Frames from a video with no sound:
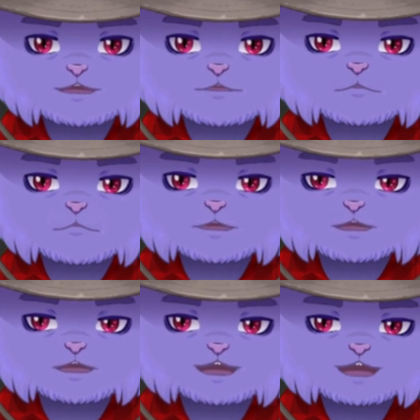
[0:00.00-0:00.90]

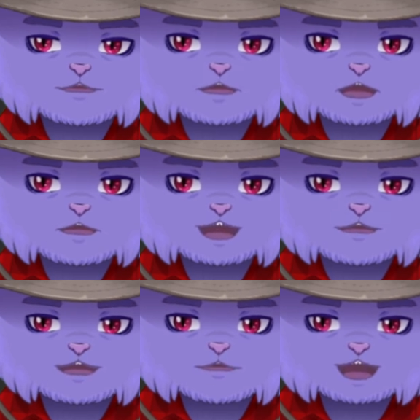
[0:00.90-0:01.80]
resources I really have to work
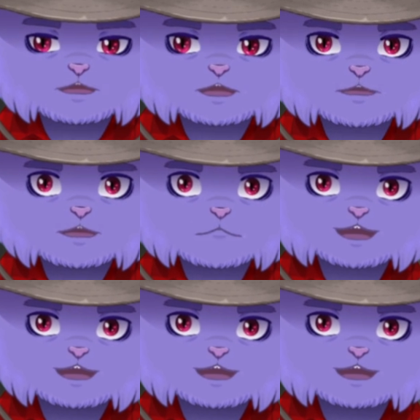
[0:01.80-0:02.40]
with are just